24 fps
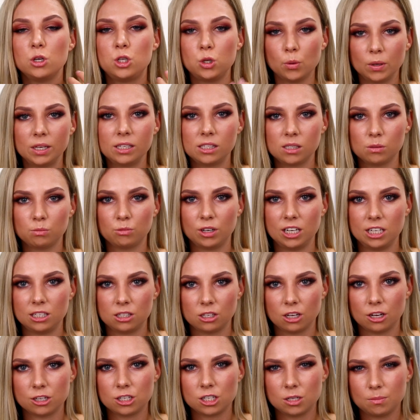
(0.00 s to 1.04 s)
doing some
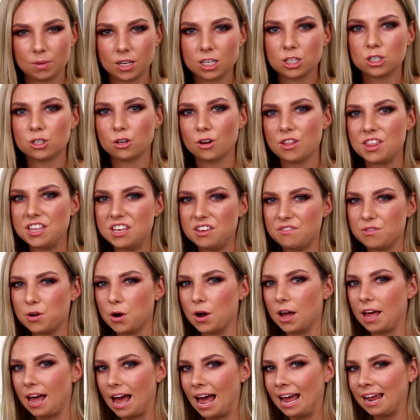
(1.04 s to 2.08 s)
research to make sure that you've
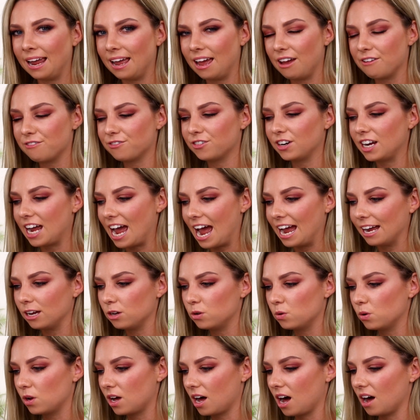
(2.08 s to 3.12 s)
got every
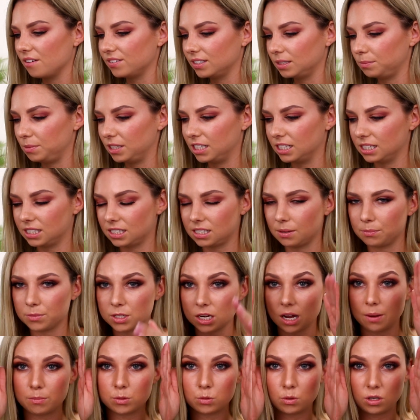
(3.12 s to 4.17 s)
angle covered because
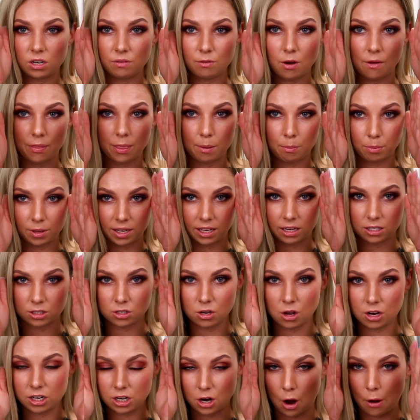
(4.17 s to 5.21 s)
sometimes when you've got the blinkers
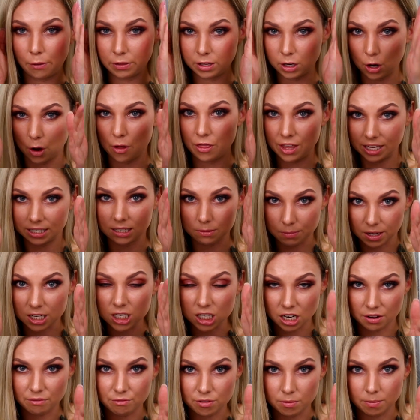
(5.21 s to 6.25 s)
on you only know this
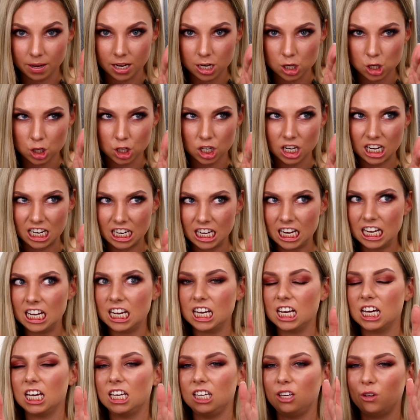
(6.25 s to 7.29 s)
much information,
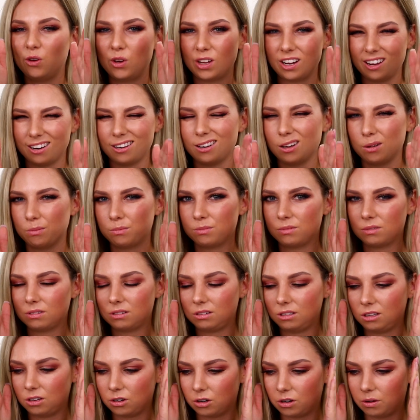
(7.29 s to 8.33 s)
you can end up
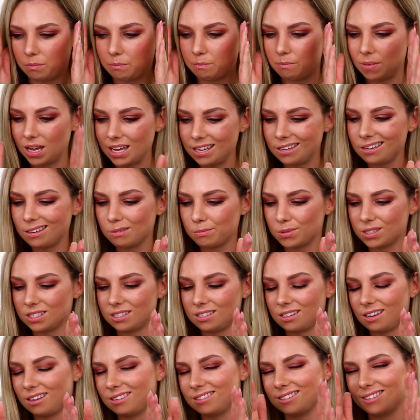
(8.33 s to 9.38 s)
you know, making
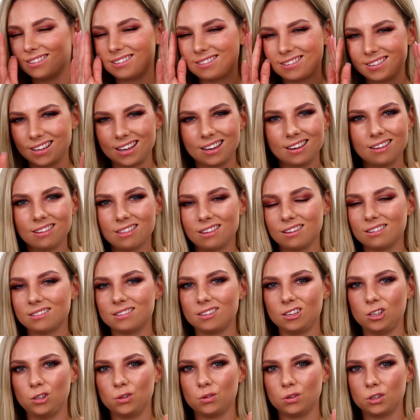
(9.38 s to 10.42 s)
mistakes and saying things
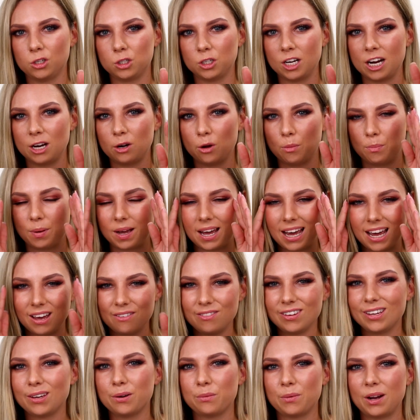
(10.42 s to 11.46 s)
that you regret or
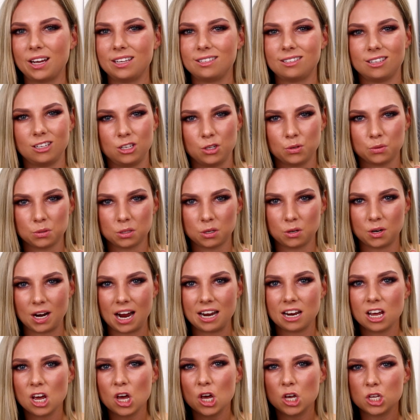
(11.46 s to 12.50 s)
behaving in ways that you
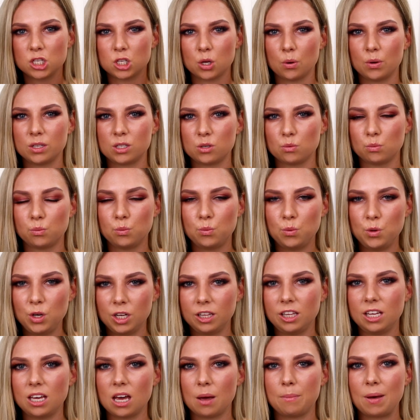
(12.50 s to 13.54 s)
regret. So it's
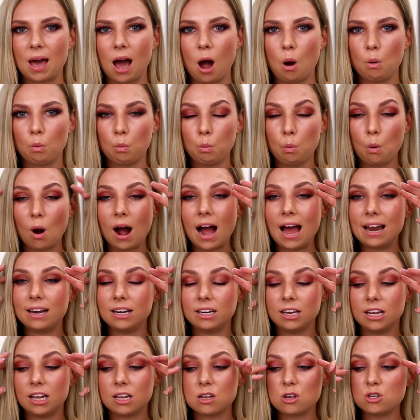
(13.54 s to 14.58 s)
really about
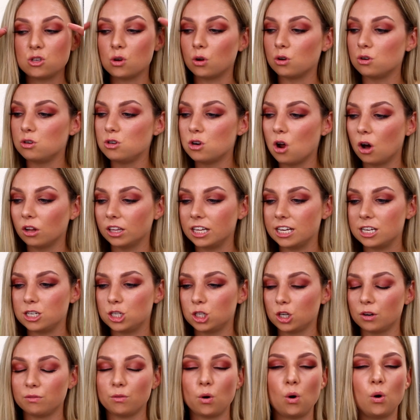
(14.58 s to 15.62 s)
widening your
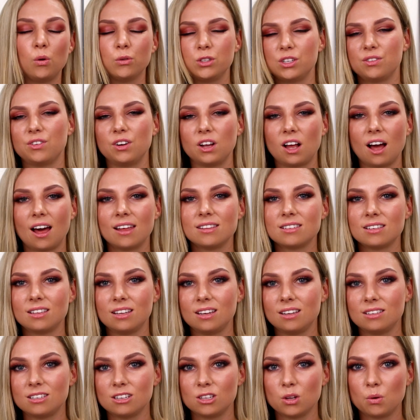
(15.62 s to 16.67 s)
knowledge of all different kinds of
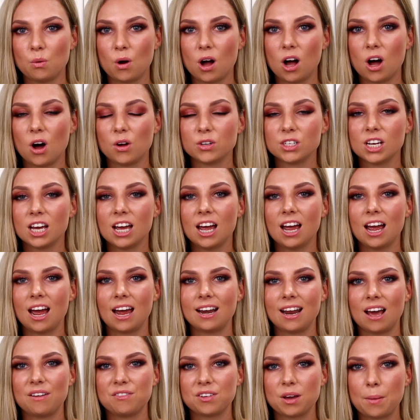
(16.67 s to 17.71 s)
things in the world
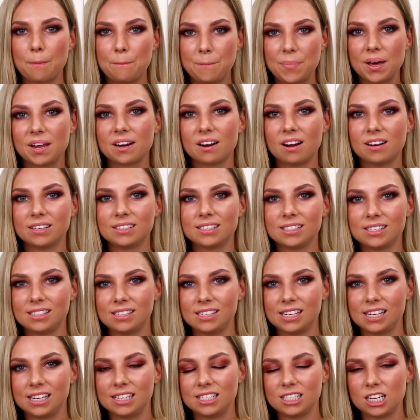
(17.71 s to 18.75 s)
and having a better
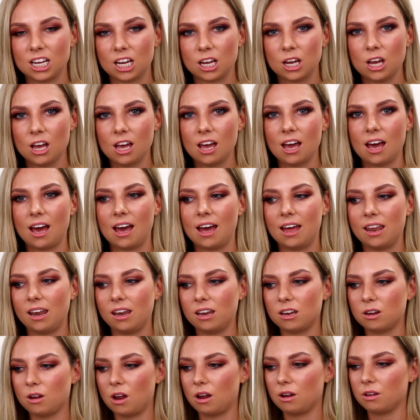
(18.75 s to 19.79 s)
understanding
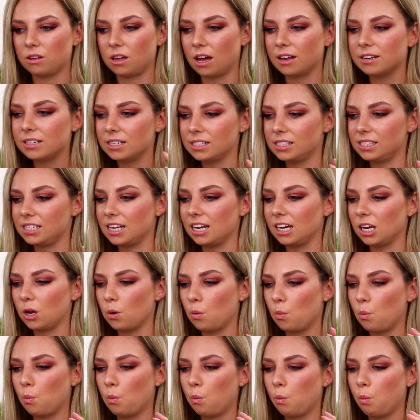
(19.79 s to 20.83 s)
and
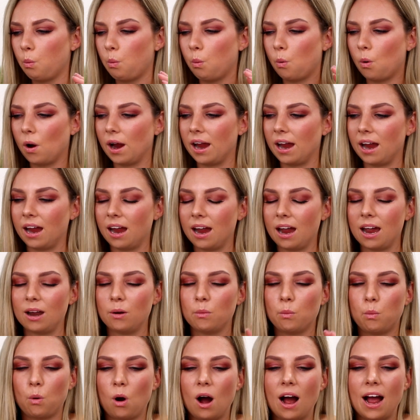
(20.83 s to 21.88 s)
understanding where
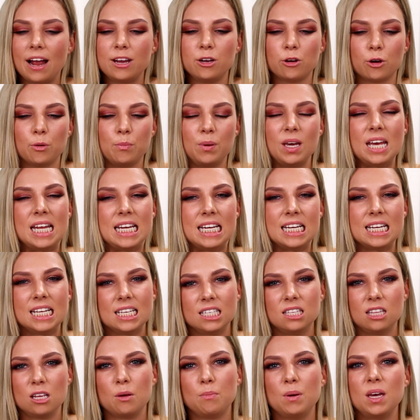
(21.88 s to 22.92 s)
and why your opinion
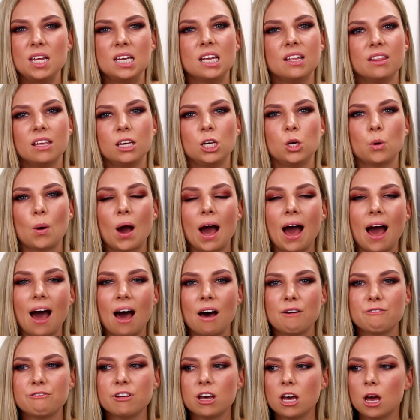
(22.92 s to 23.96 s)
is the opinion that you
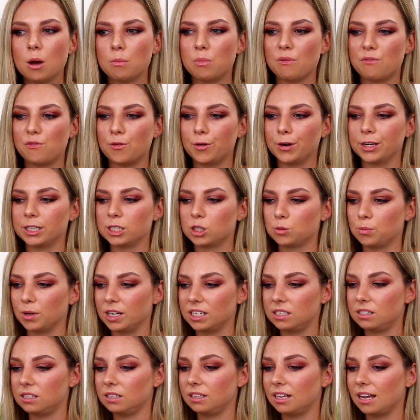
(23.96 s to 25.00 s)
have before
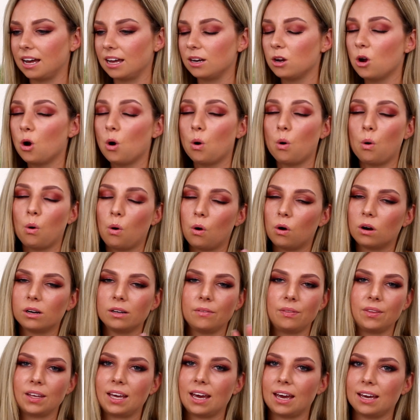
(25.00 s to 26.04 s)
expressing that or
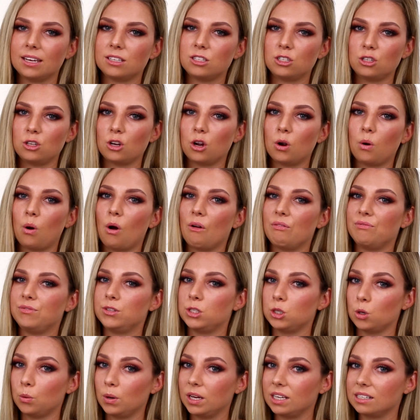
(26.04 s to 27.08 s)
in the case, you know, of
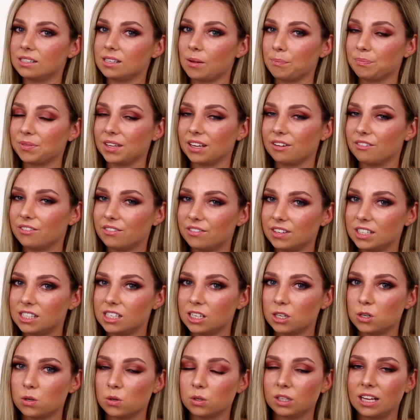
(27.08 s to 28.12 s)
doing something
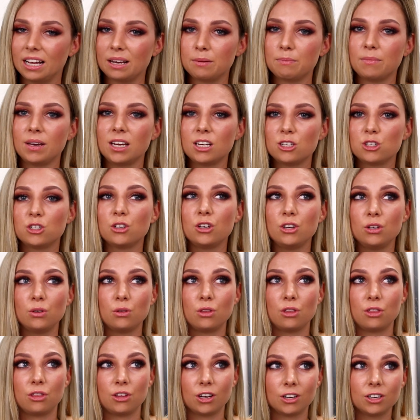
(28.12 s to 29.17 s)
physical, like make sure
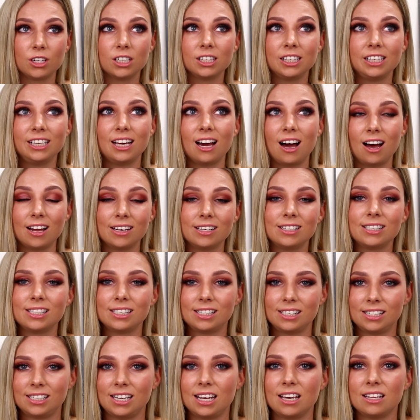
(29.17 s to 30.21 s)
you thoroughly
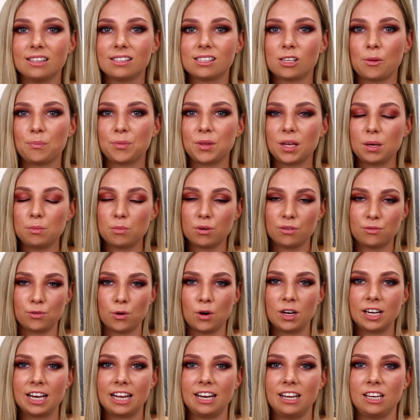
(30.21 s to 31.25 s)
understand something
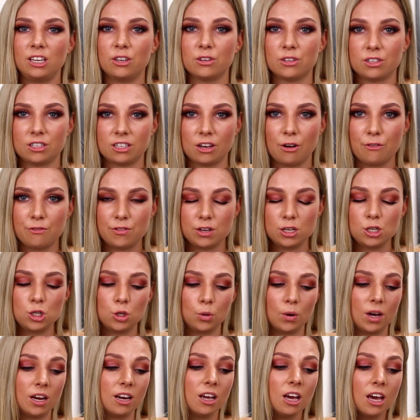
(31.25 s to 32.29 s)
before getting yourself
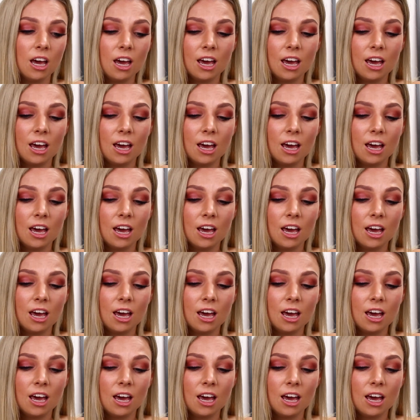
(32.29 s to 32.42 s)
into it.